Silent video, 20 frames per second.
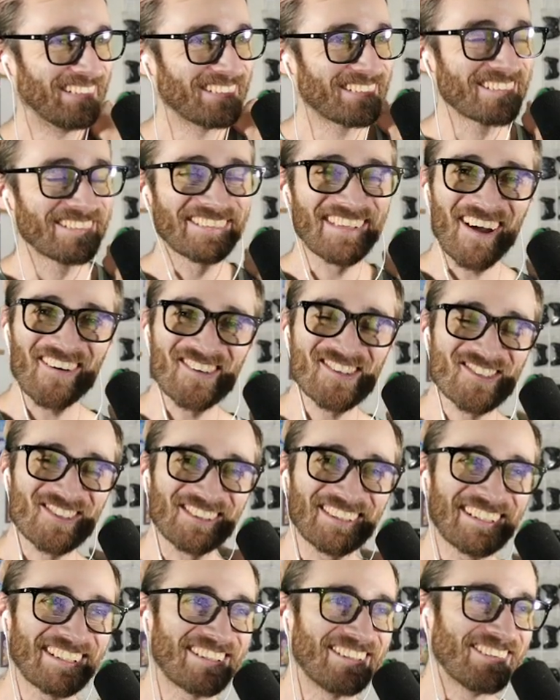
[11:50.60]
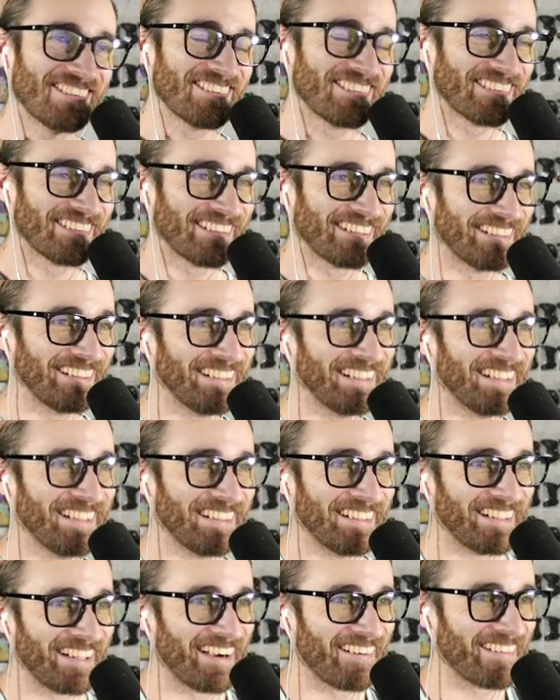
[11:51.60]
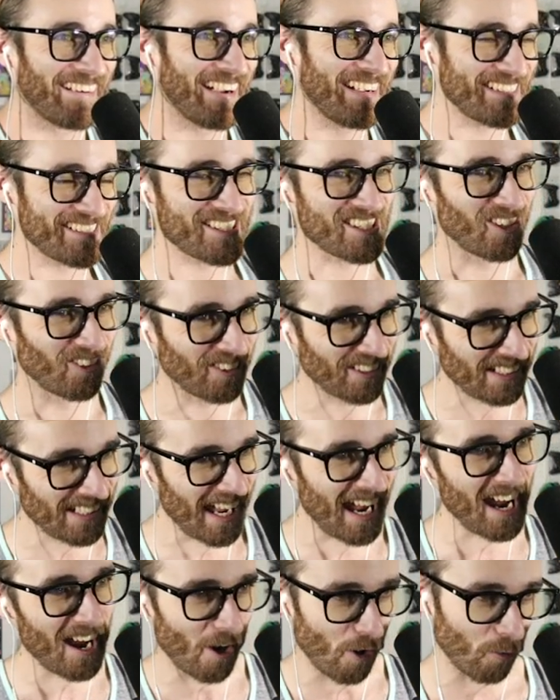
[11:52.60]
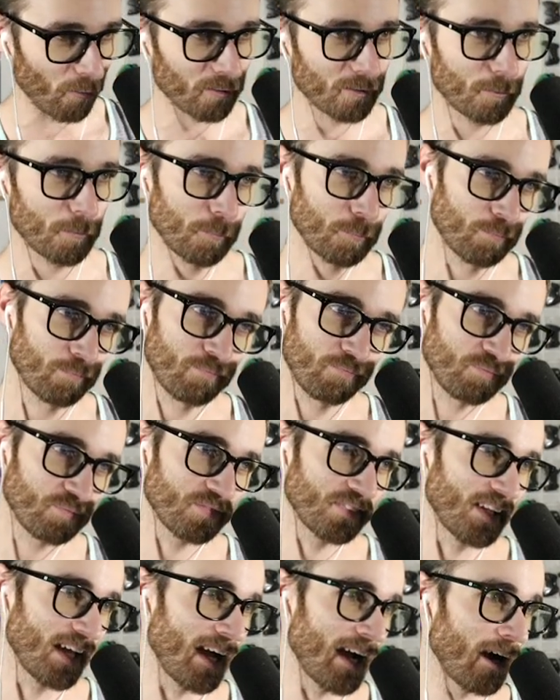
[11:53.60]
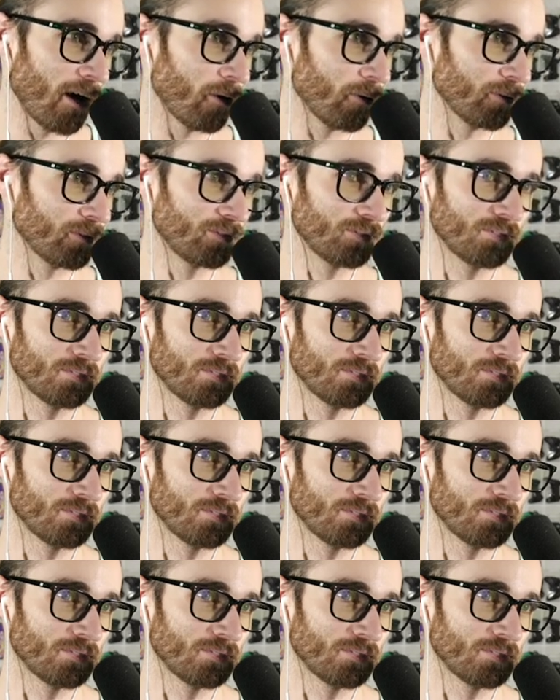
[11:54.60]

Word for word: Dude, that was really cool. All right, so now, now,